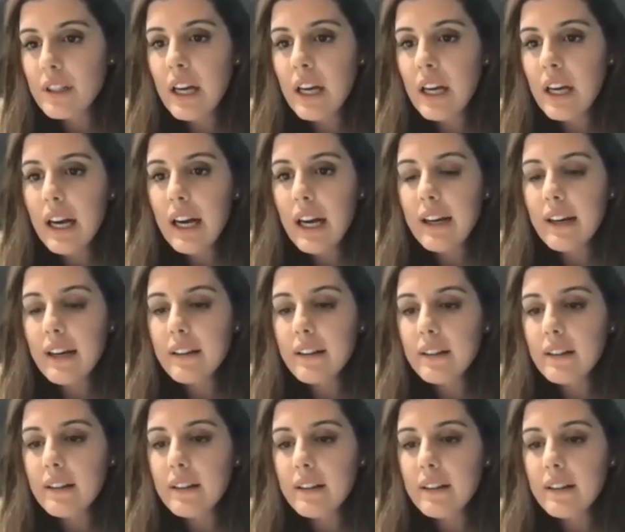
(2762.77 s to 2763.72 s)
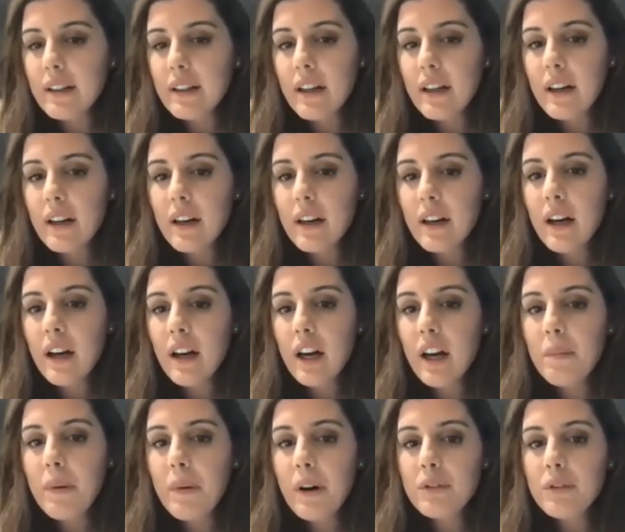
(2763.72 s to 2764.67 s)
and
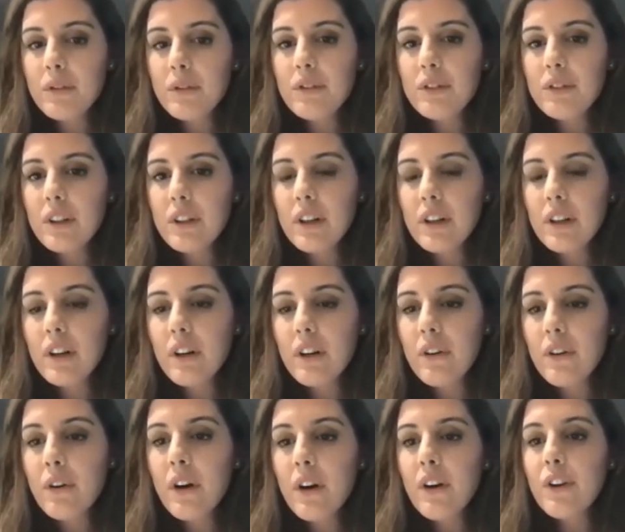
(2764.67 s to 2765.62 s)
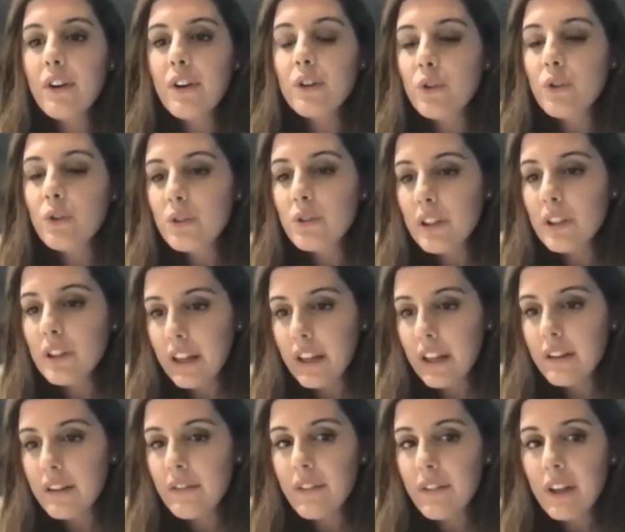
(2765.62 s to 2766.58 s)
about the total health
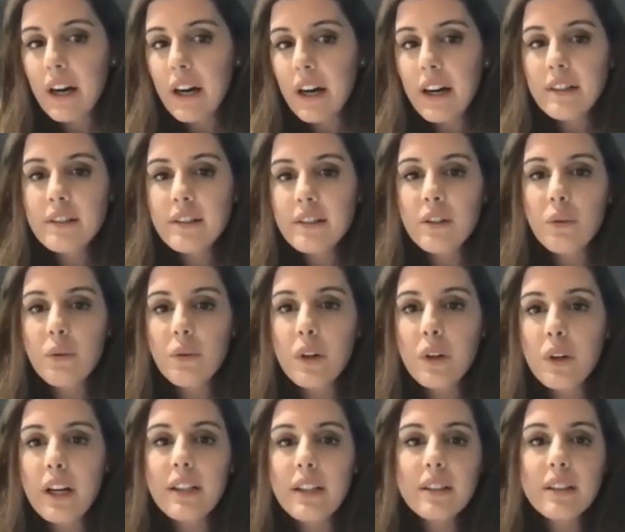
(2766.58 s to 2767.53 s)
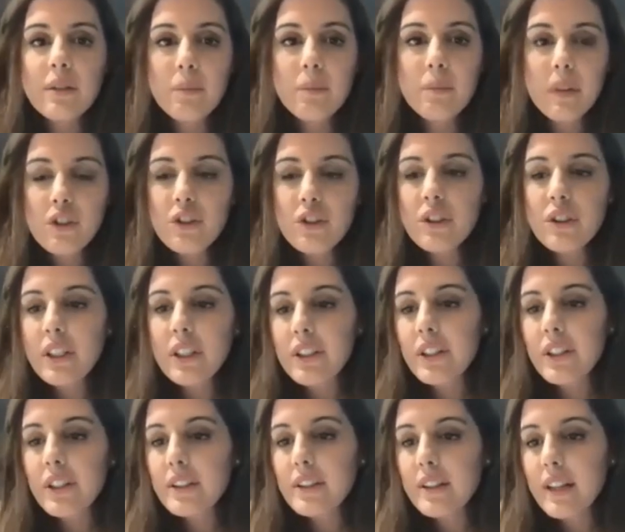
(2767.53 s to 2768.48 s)
of the eye. So what I didn't mention here
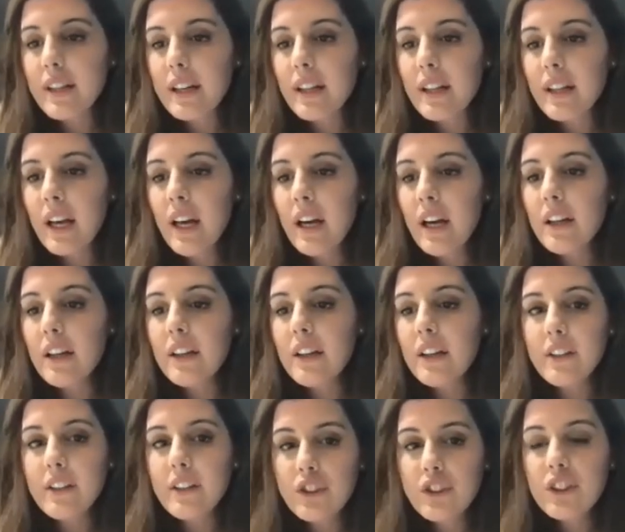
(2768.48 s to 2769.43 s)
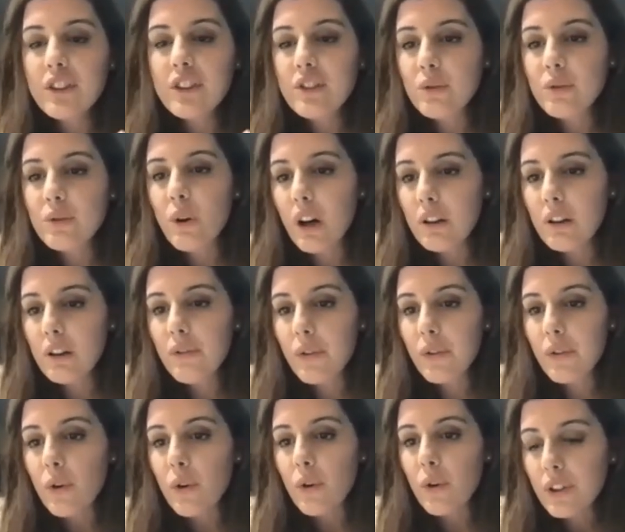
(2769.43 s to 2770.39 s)
is that in addition to all of the
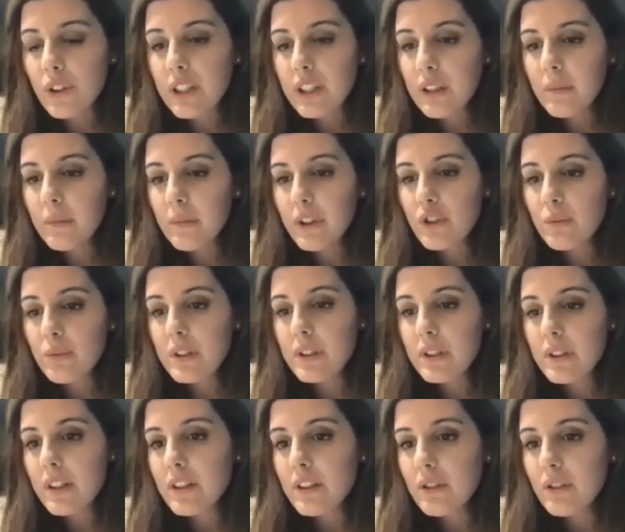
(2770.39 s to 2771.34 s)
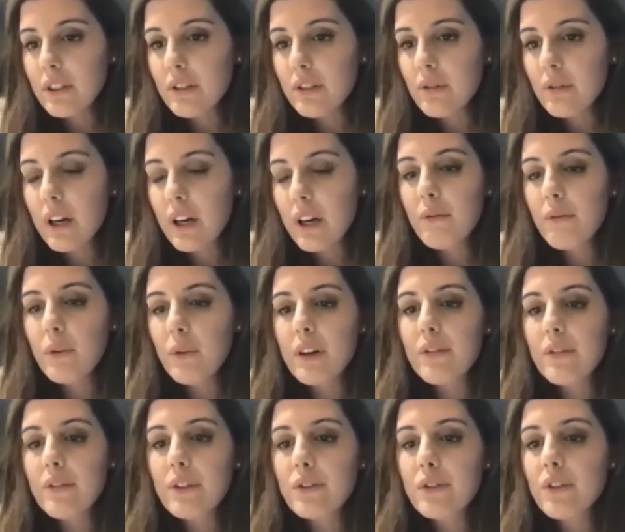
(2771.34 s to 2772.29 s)
corneal measurements that you need to have,
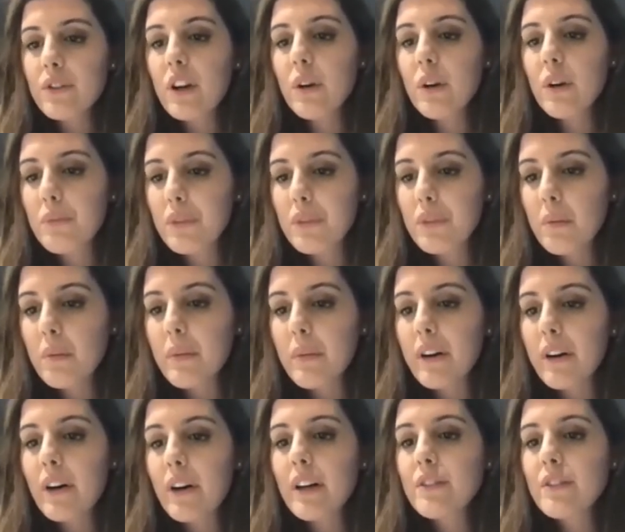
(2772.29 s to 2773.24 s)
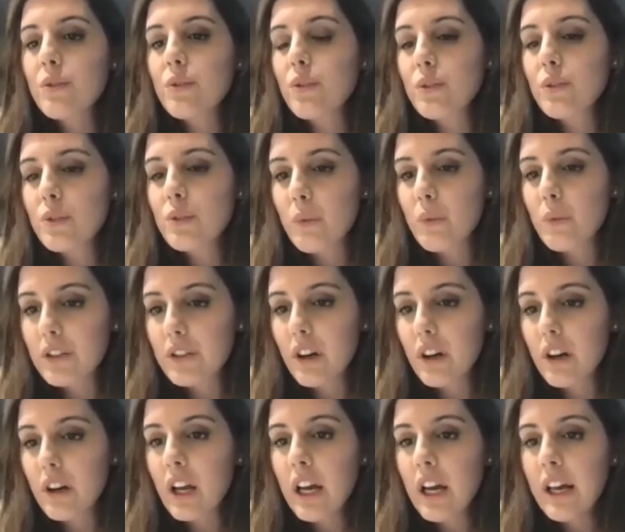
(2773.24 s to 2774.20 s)
whenever you're talking premium IOLs, you also want to
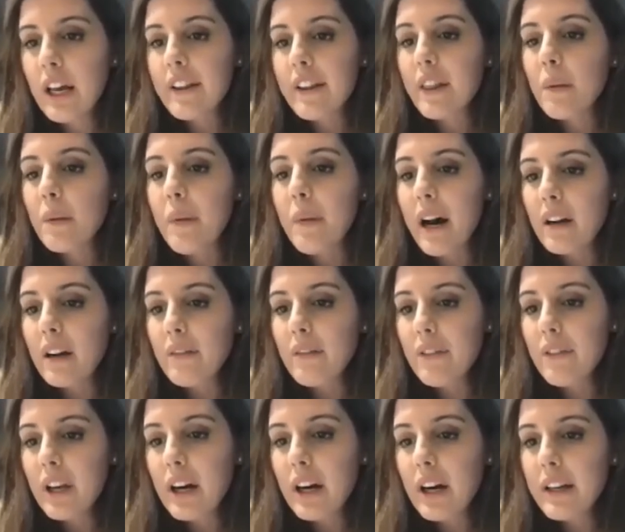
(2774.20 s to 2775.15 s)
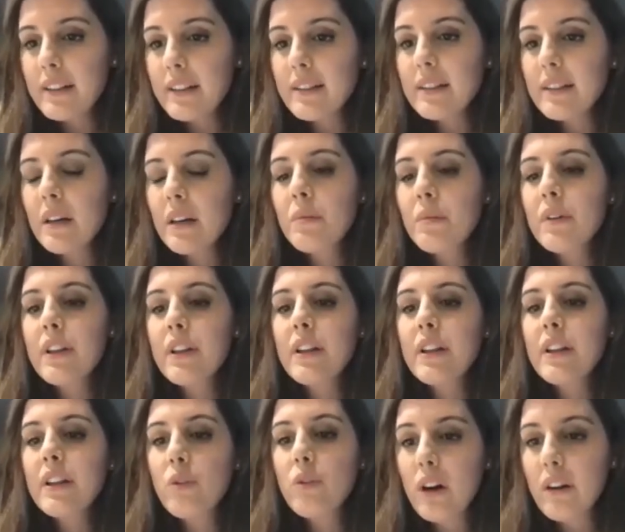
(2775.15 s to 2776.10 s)
talk that the back of the eye is stable, that they
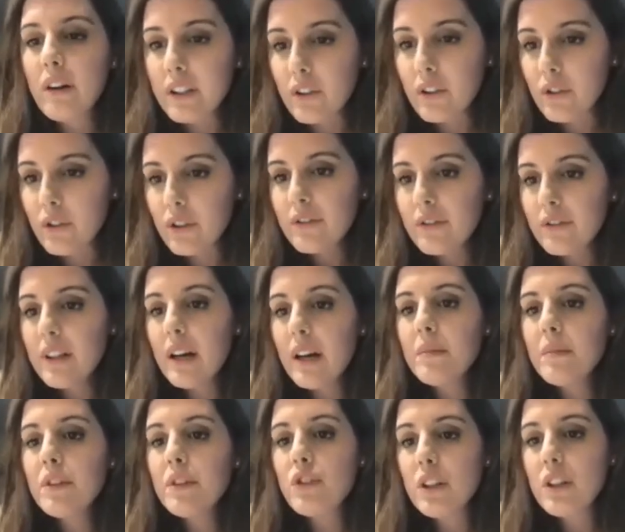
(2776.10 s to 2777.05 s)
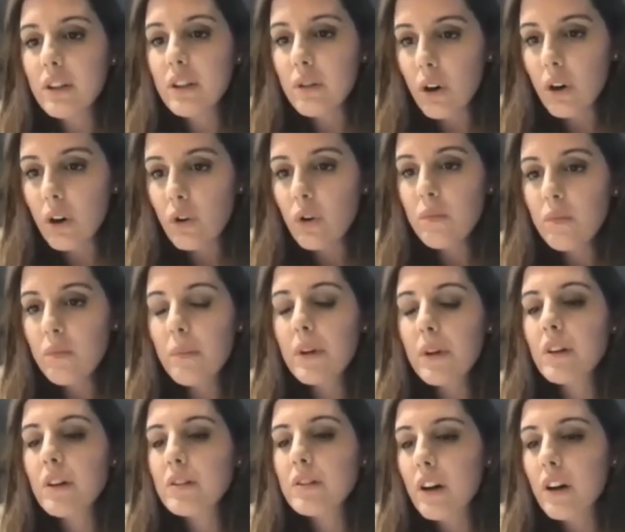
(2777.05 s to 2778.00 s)
don't have any nerve damage, any glaucoma,
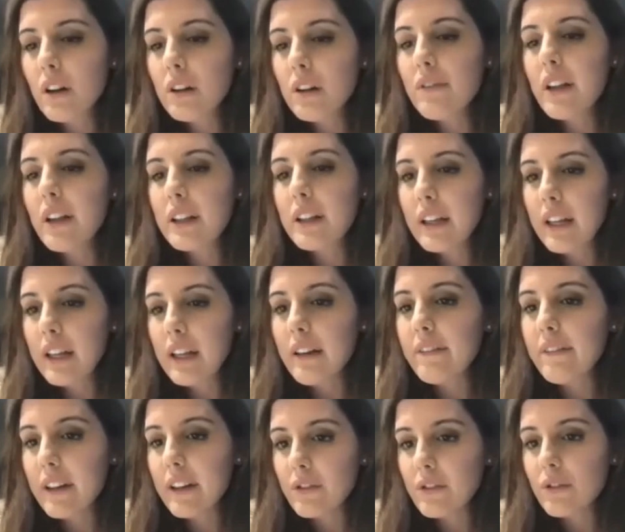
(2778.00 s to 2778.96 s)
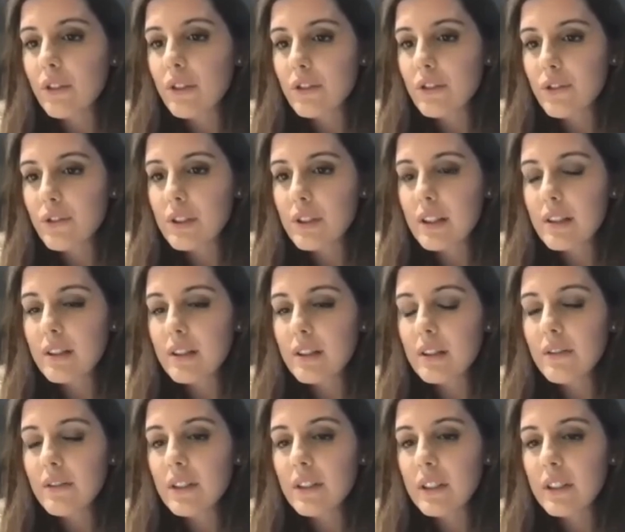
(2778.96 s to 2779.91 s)
because all of that can affect your contrast
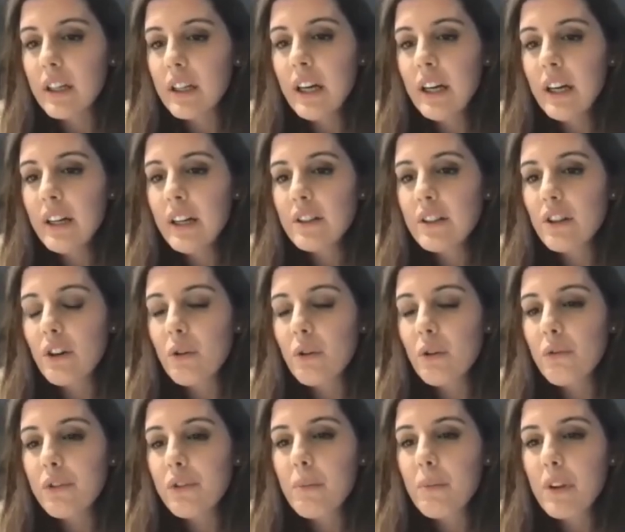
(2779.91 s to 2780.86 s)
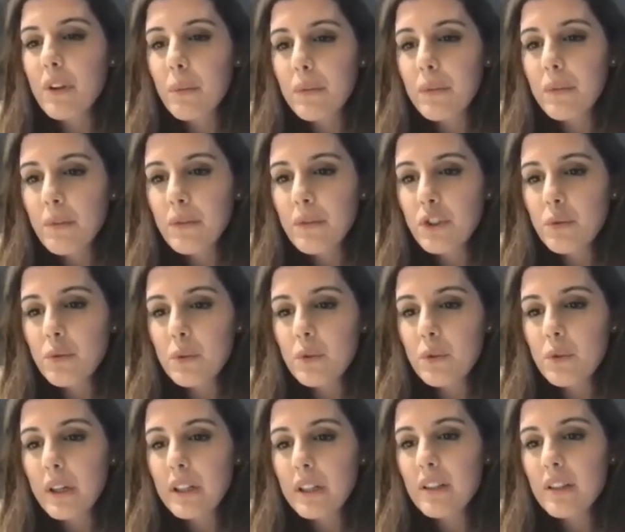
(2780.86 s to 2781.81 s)
sensitivity. So from the optometrist
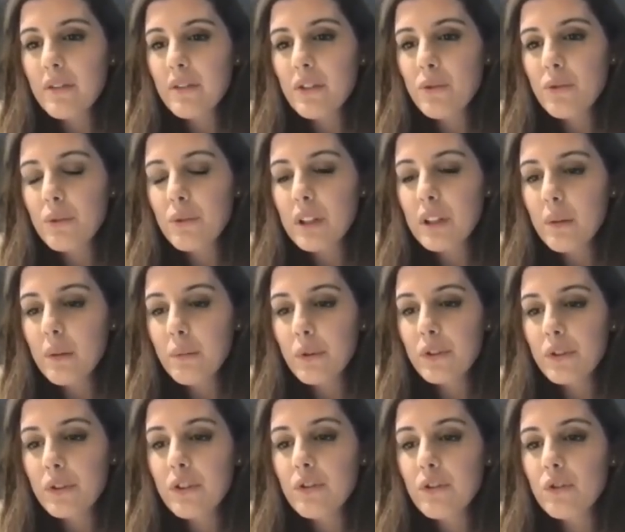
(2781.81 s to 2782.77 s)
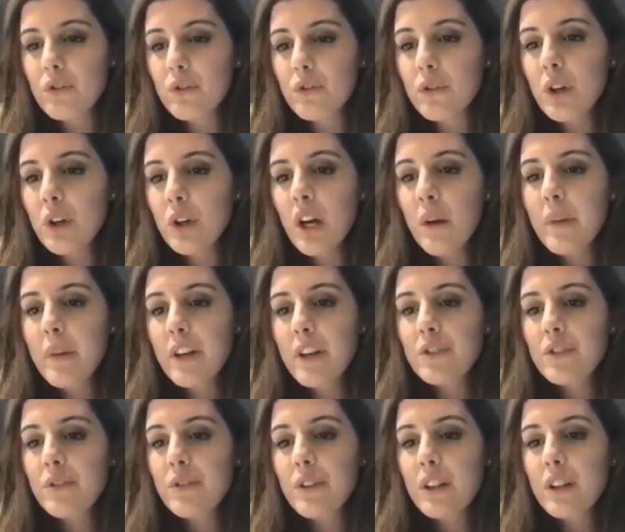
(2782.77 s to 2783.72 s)
perspective, it's really important to make
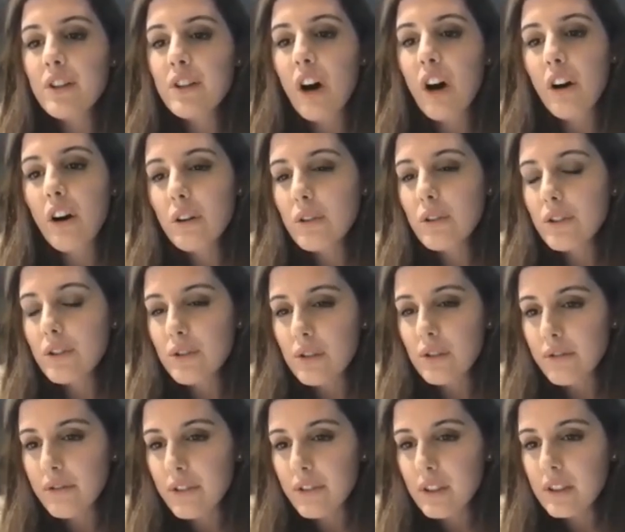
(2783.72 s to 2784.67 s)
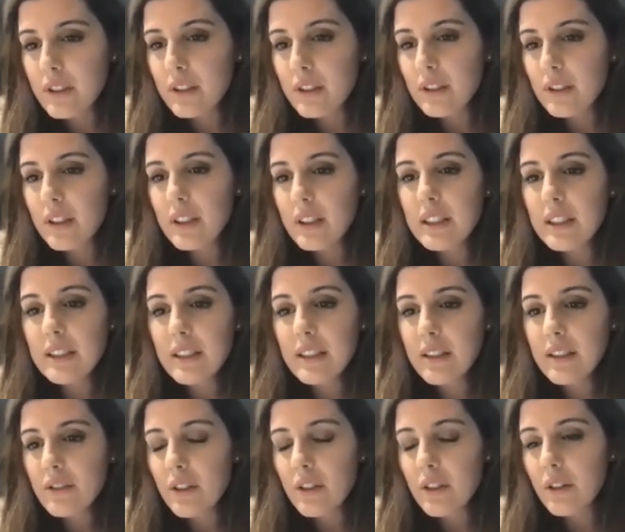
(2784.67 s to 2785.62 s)
sure that the ocular surface
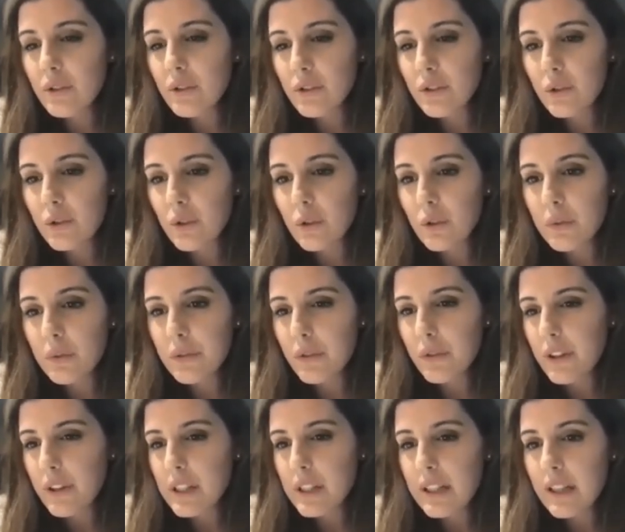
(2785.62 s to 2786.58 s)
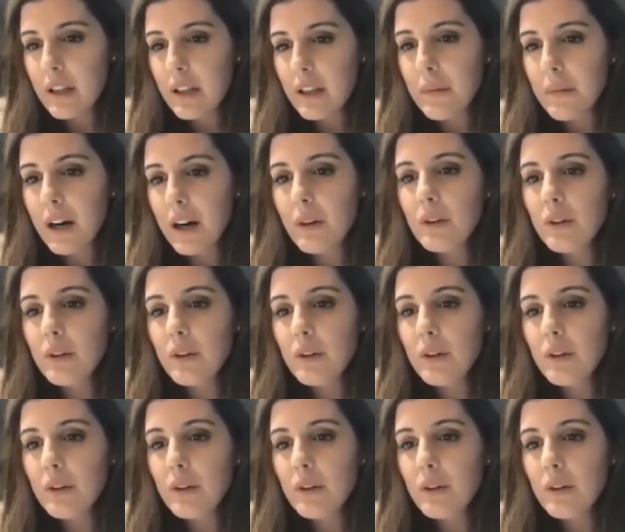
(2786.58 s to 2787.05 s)
diseases are controlled before they send them out,